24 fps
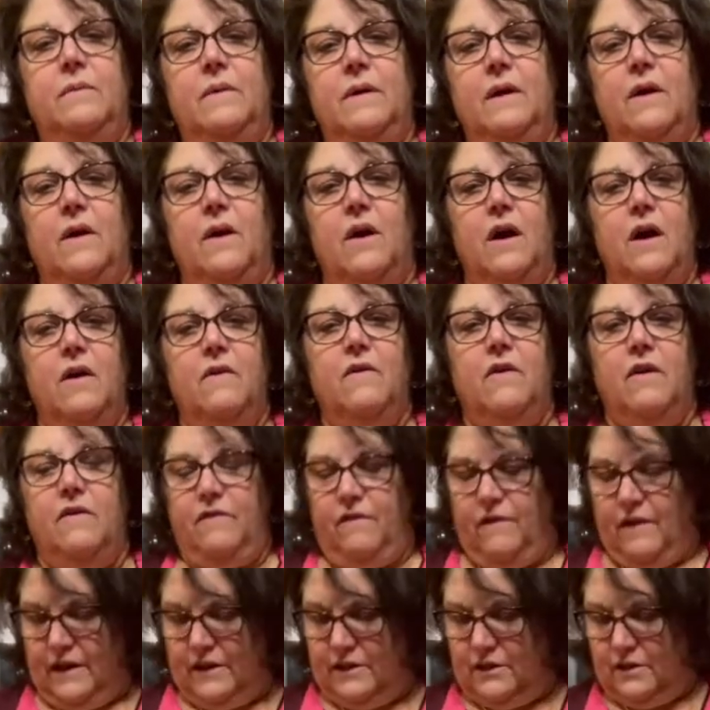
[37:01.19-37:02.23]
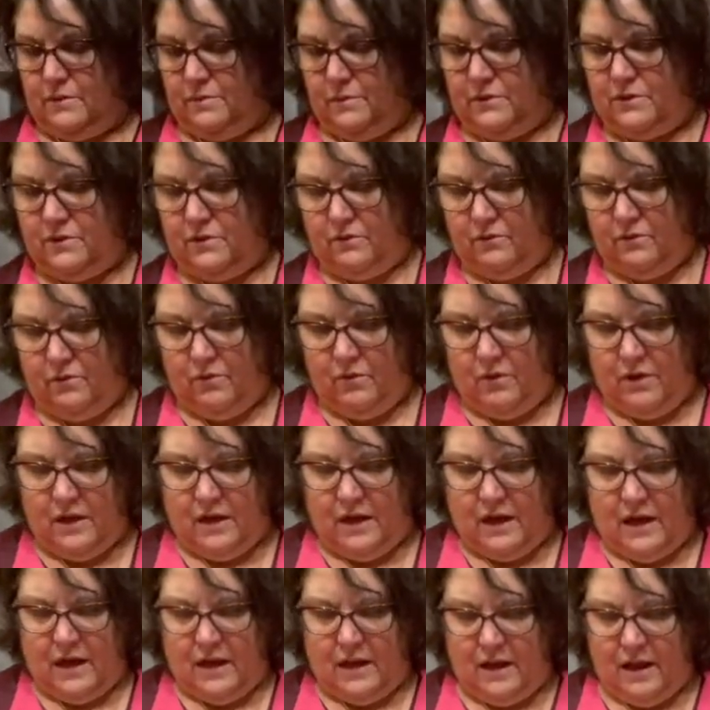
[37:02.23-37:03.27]
we are. Our vegetables are all
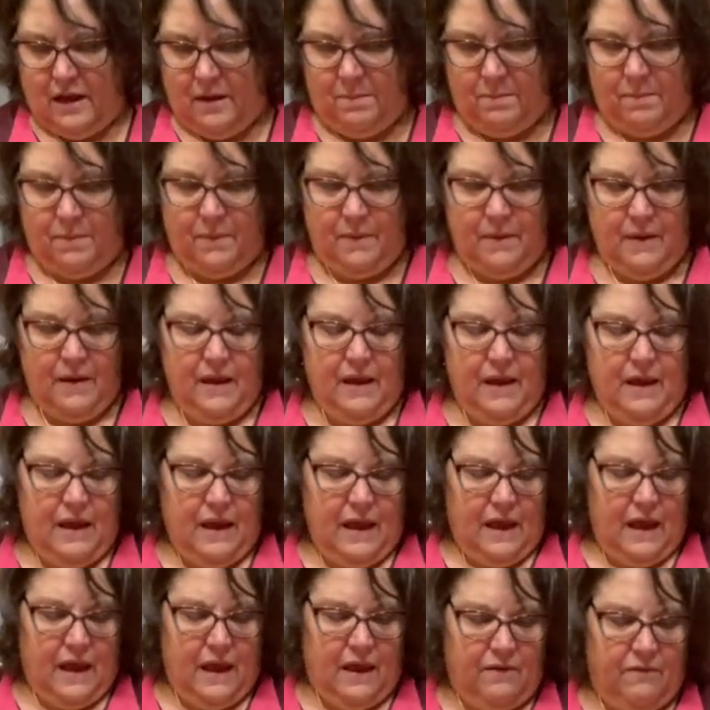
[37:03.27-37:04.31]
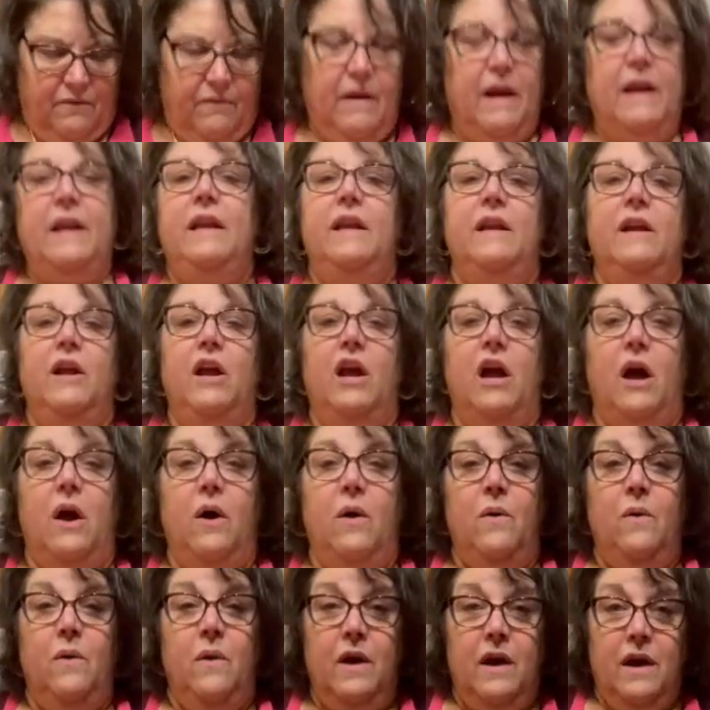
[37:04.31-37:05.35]
cut up and ready to
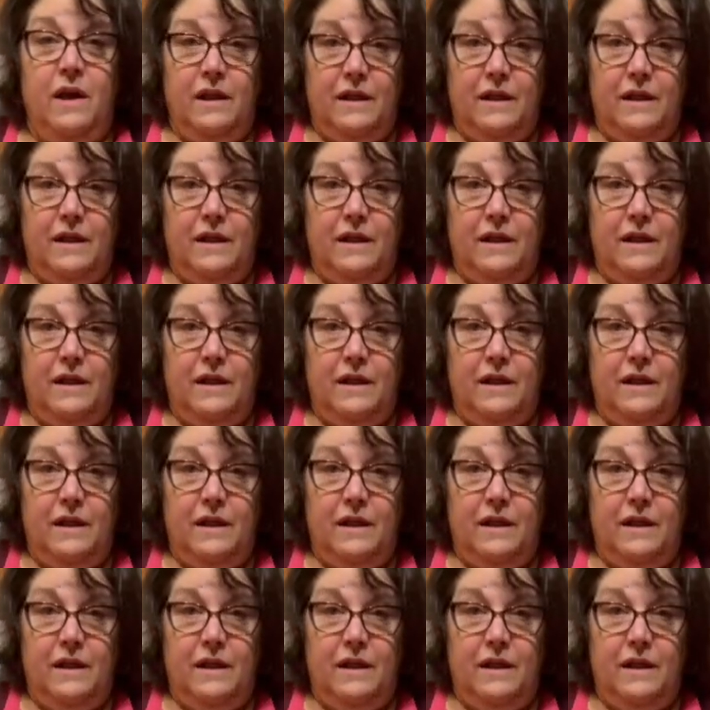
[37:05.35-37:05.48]
go.